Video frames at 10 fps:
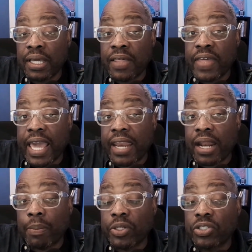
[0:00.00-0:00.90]
They had an
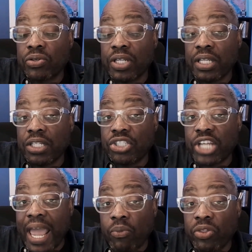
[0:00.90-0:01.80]
opportunity to
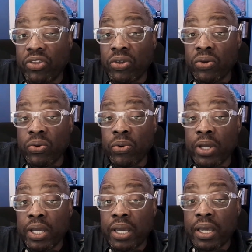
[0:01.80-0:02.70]
chat with you.
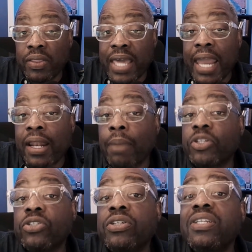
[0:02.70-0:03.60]
They had an
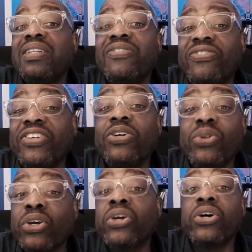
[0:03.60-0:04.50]
opportunity to feel
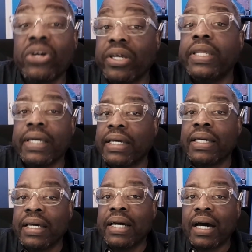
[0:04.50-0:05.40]
good
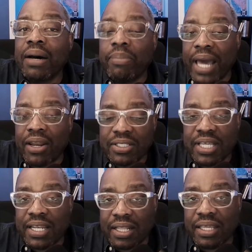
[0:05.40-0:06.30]
about
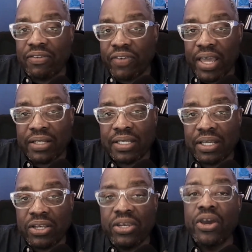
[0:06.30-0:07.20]
attending the event,
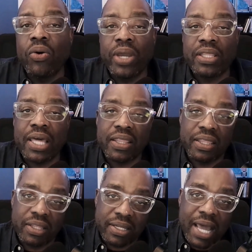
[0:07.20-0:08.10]
knowing that
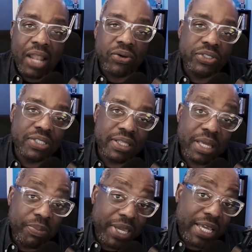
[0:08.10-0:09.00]
the dollars that they
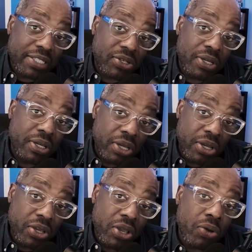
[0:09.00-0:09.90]
paid to
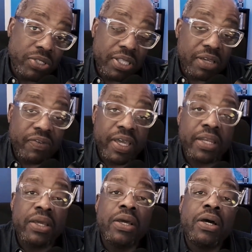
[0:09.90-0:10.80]
go to the event
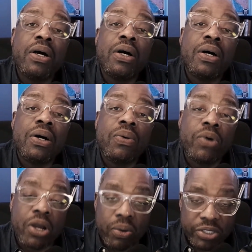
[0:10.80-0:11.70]
were
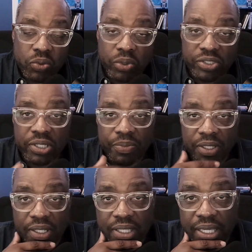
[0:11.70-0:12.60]
going towards something
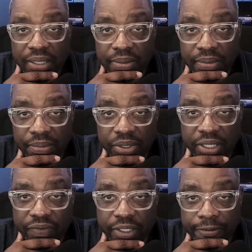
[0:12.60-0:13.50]
that they
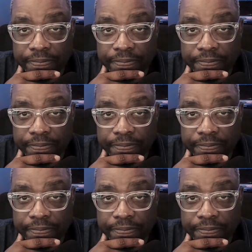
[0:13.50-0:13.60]
believed in.